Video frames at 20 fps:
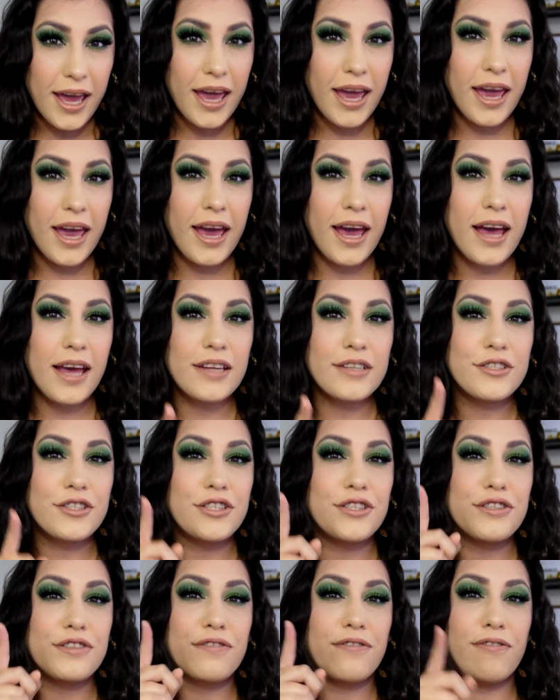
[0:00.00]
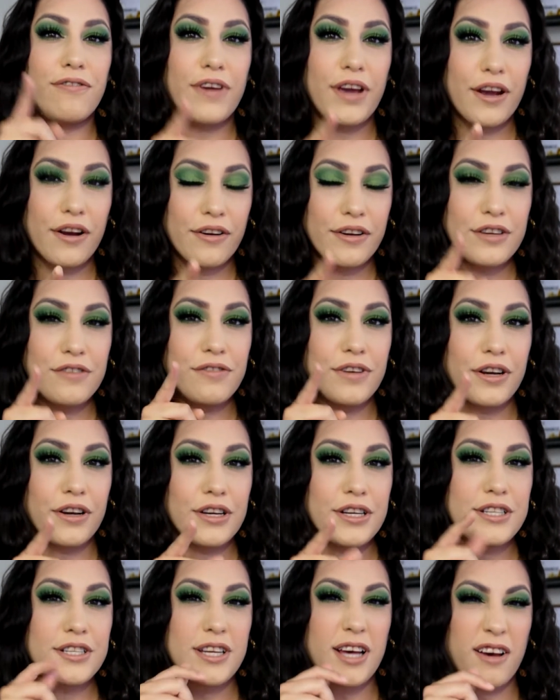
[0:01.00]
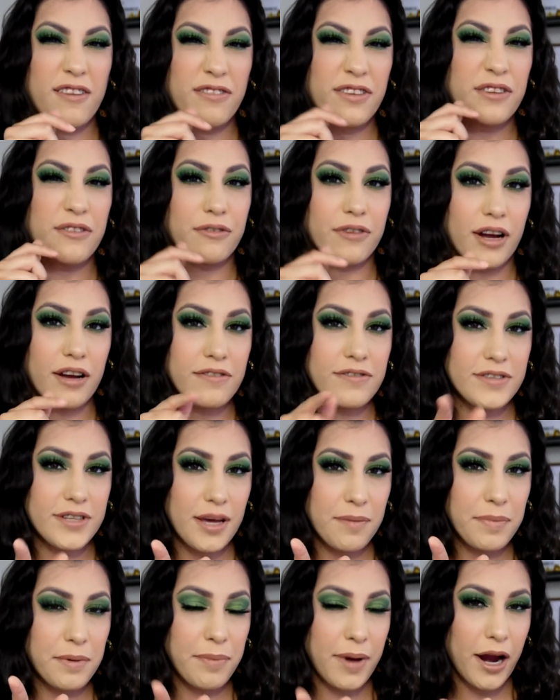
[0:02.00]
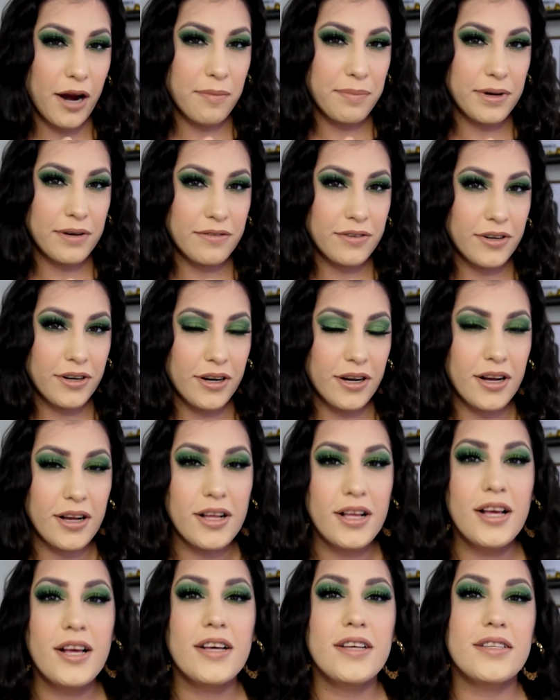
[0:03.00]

and she's very tough and rough type of Powerpuff Girl.